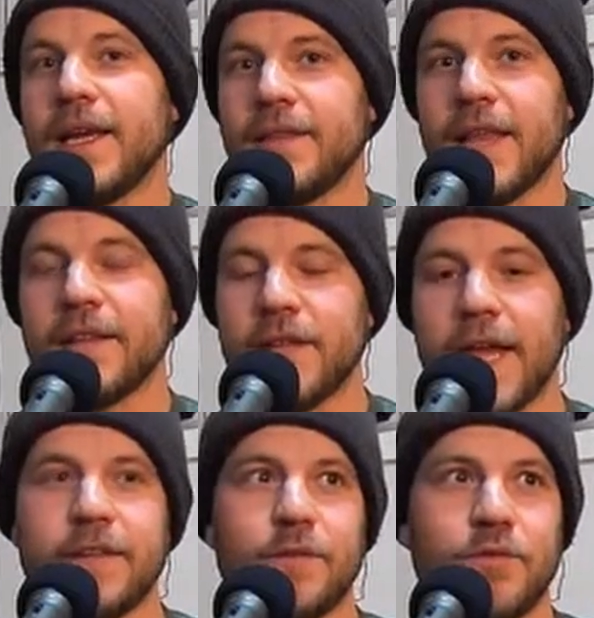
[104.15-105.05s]
Like that's
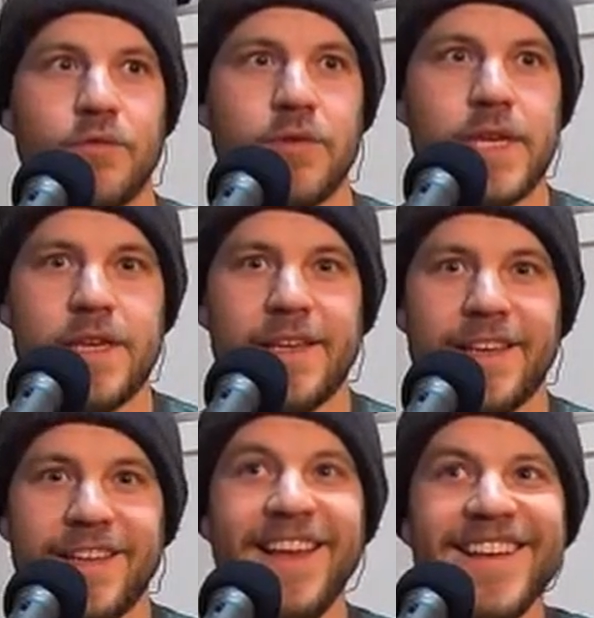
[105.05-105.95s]
a
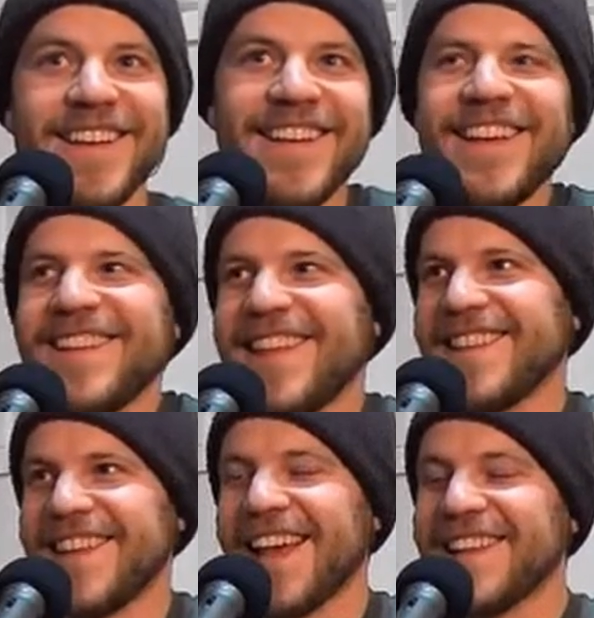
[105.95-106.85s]
free
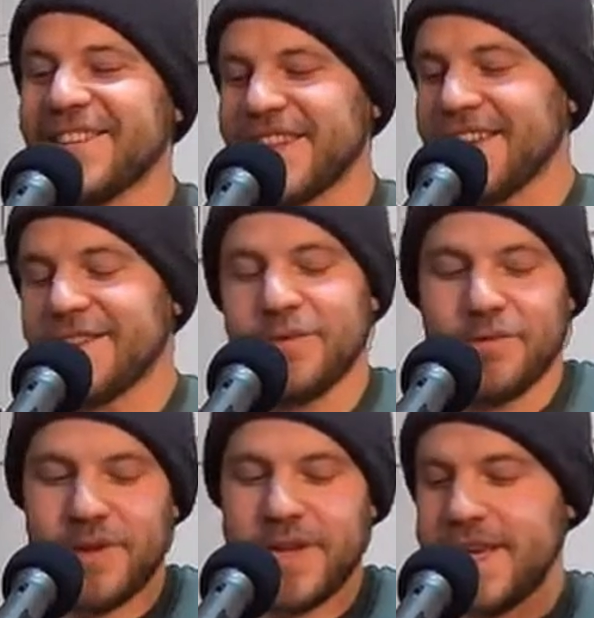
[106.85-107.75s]
that's a
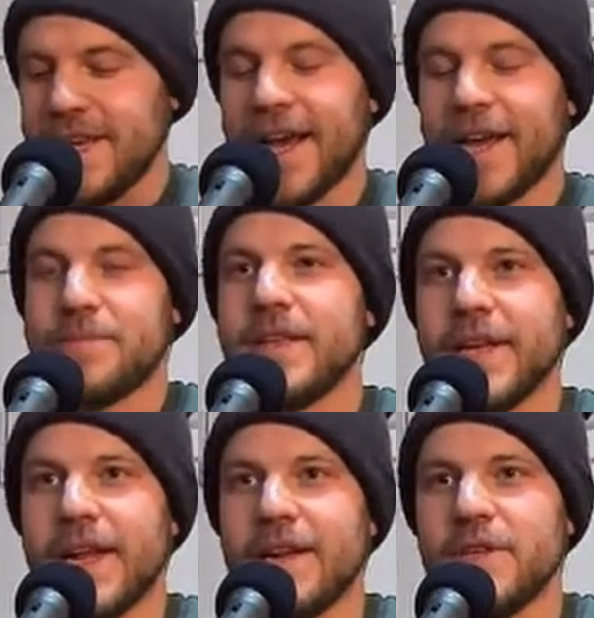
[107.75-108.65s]
free
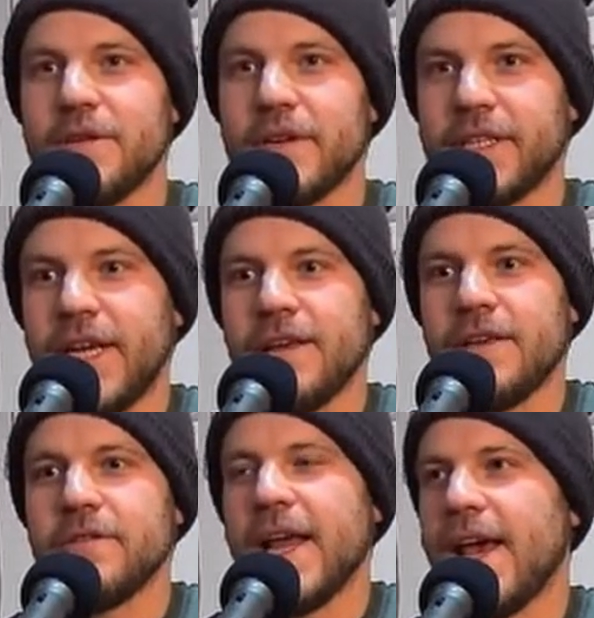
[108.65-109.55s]
IP that any of you can
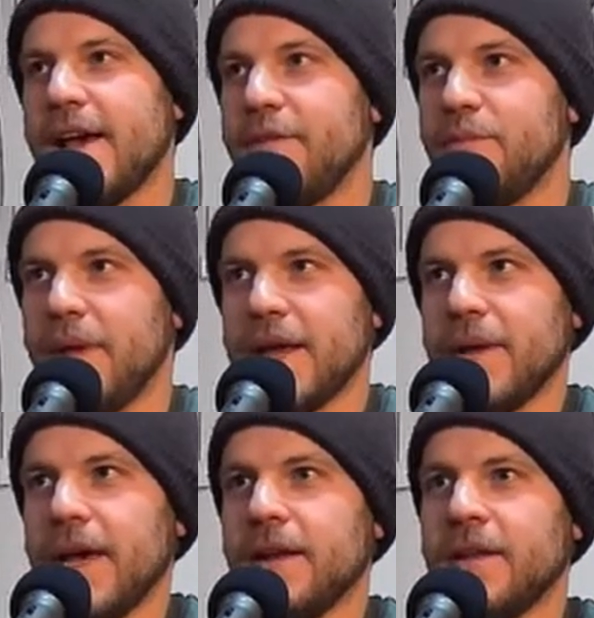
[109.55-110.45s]
take. You can have
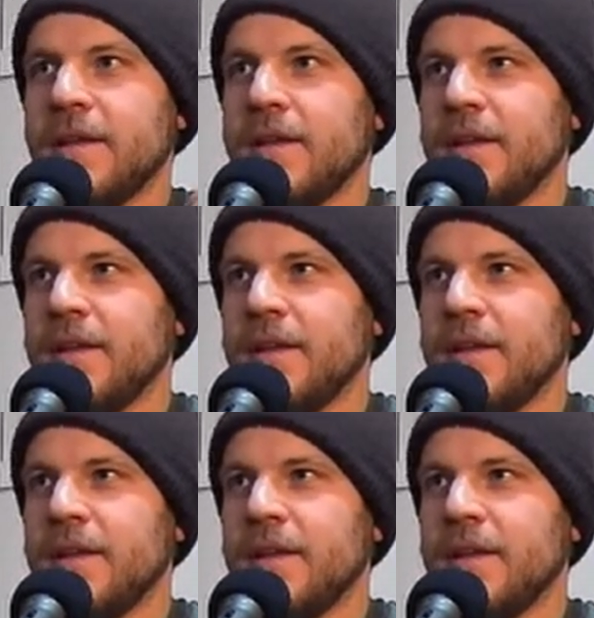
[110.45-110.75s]
Man-Bat.